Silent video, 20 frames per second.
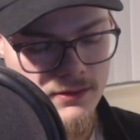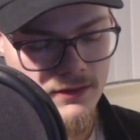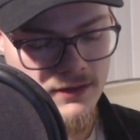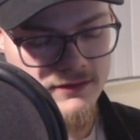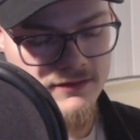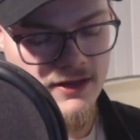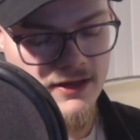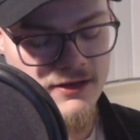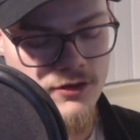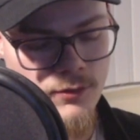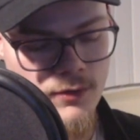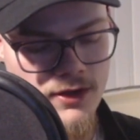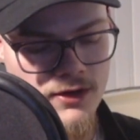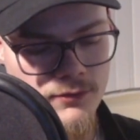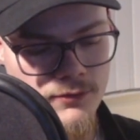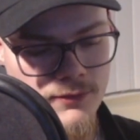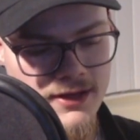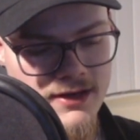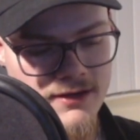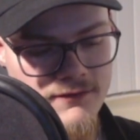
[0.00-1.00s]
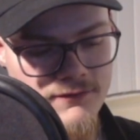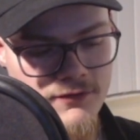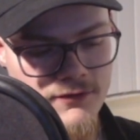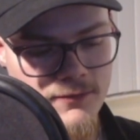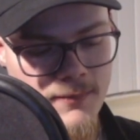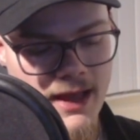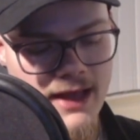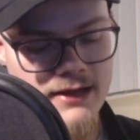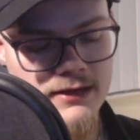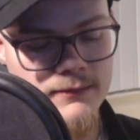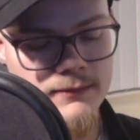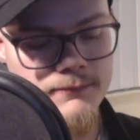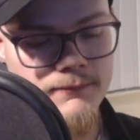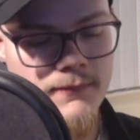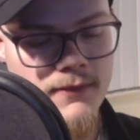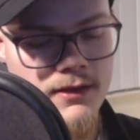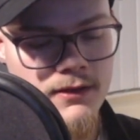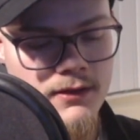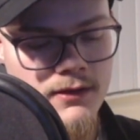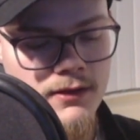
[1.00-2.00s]
because I do want to read it verbatim.
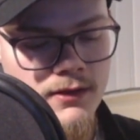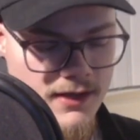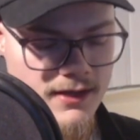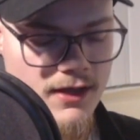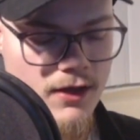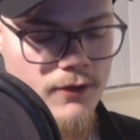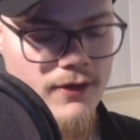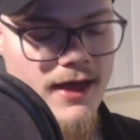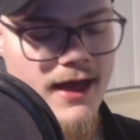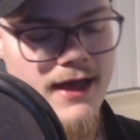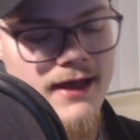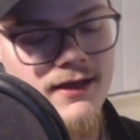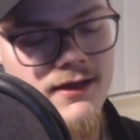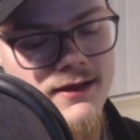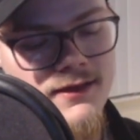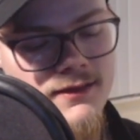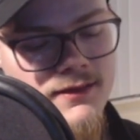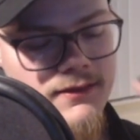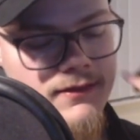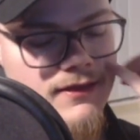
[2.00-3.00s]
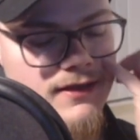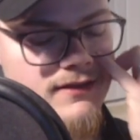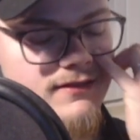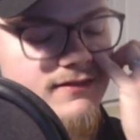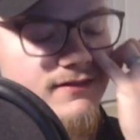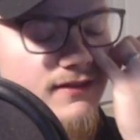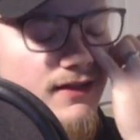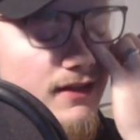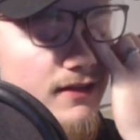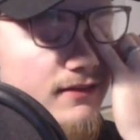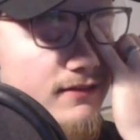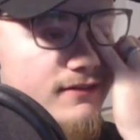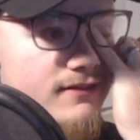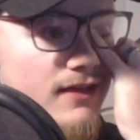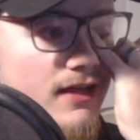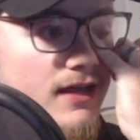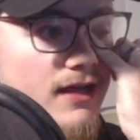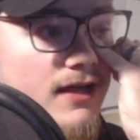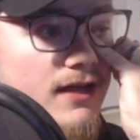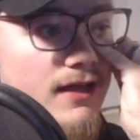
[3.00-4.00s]
Okay, this is
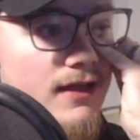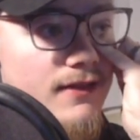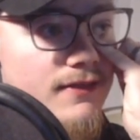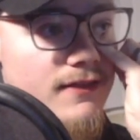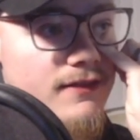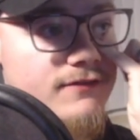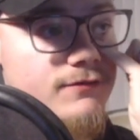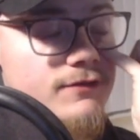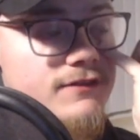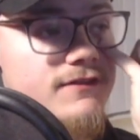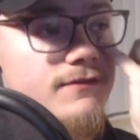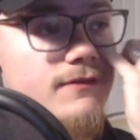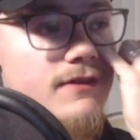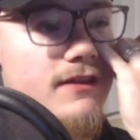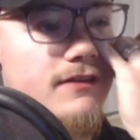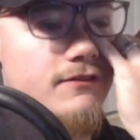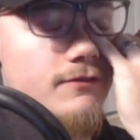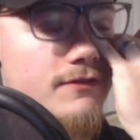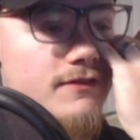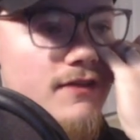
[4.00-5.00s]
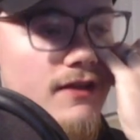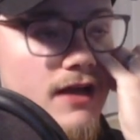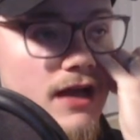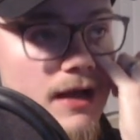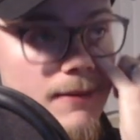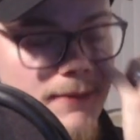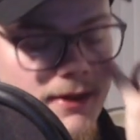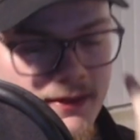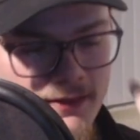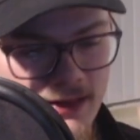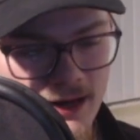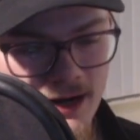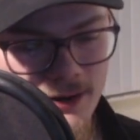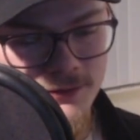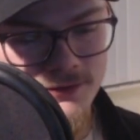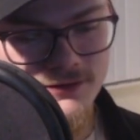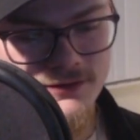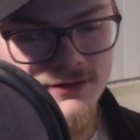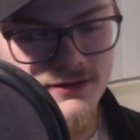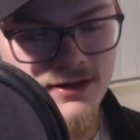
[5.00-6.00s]
this was the comment that I
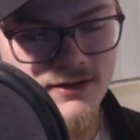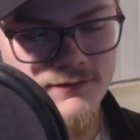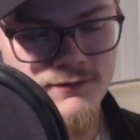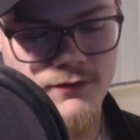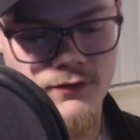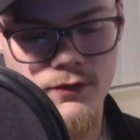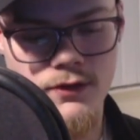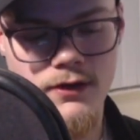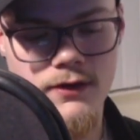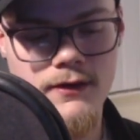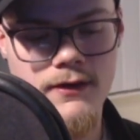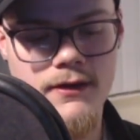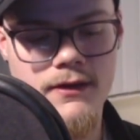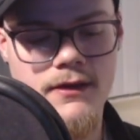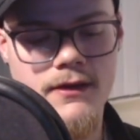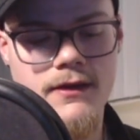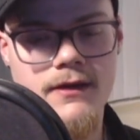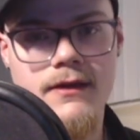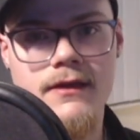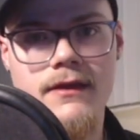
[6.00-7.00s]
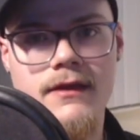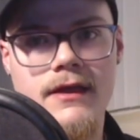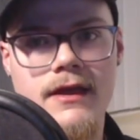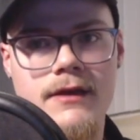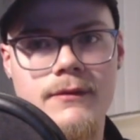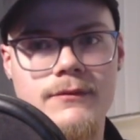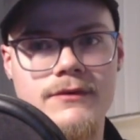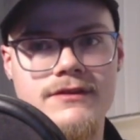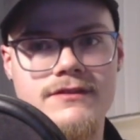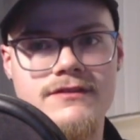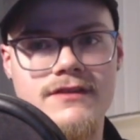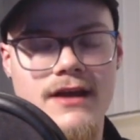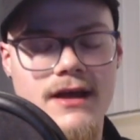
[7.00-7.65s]
was looking for. It was,